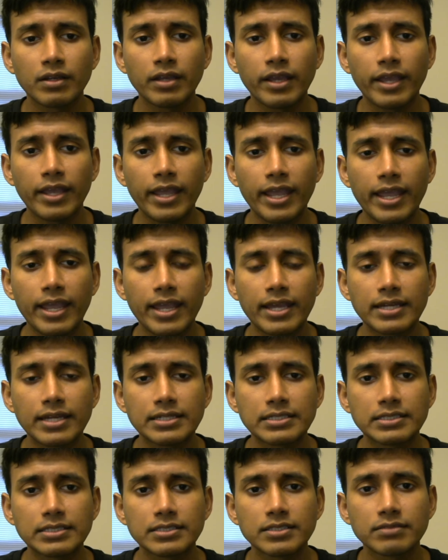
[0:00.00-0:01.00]

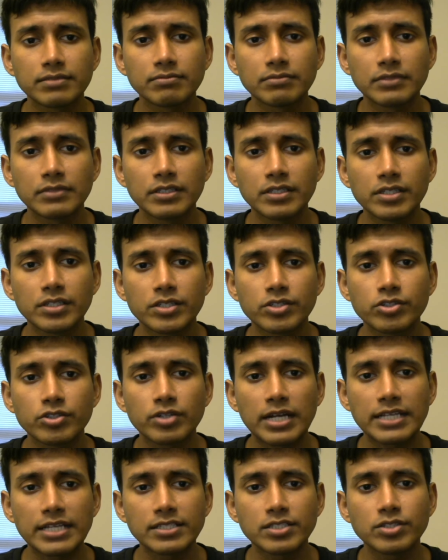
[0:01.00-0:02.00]
and
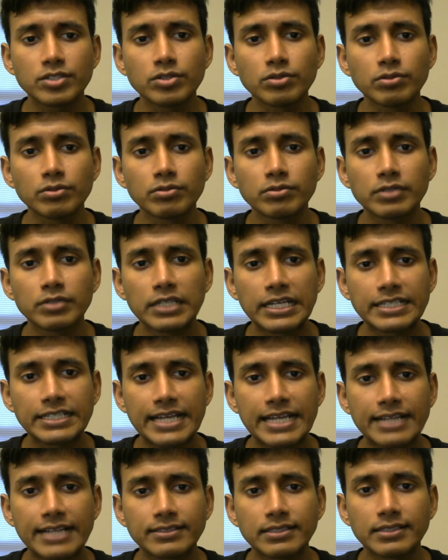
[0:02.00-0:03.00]
tries to
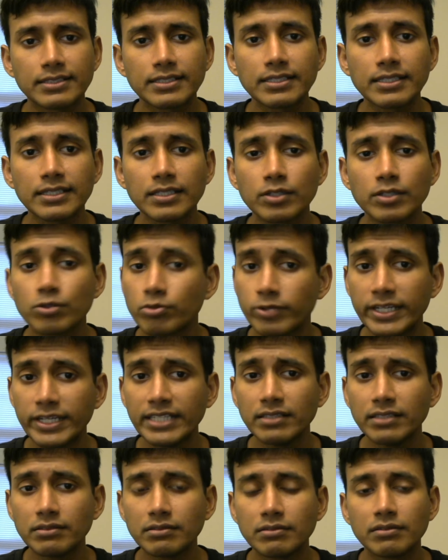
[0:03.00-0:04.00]
attack the queen,
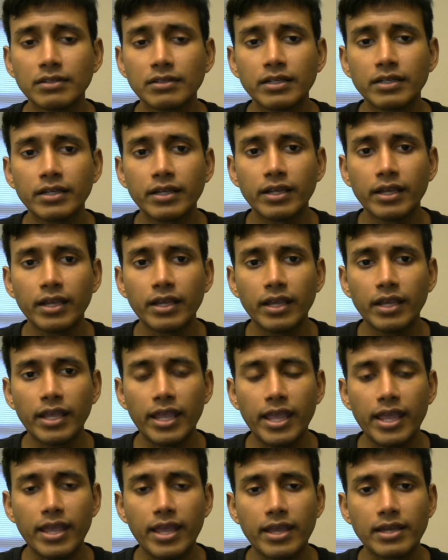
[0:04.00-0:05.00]

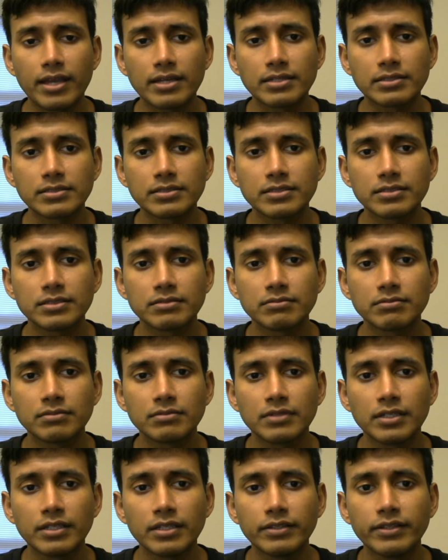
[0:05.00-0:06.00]
and
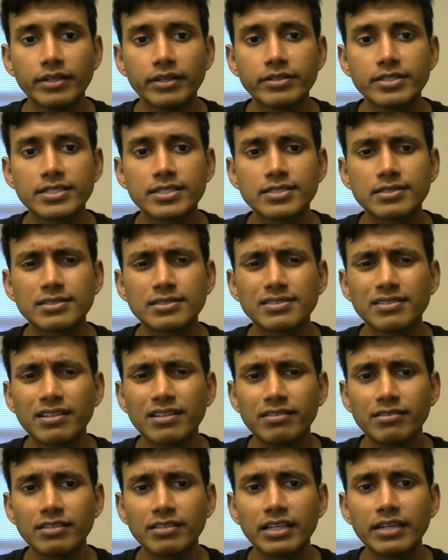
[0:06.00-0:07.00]
there is
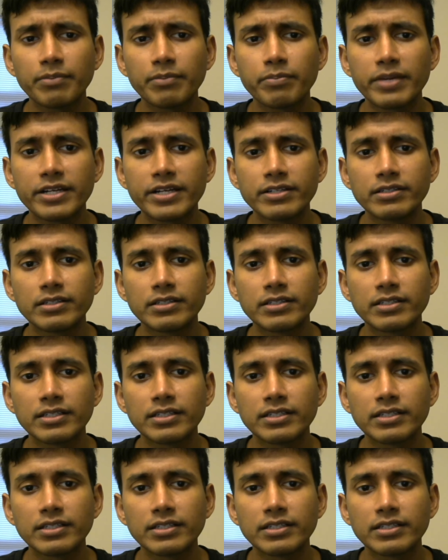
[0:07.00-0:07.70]
nothing better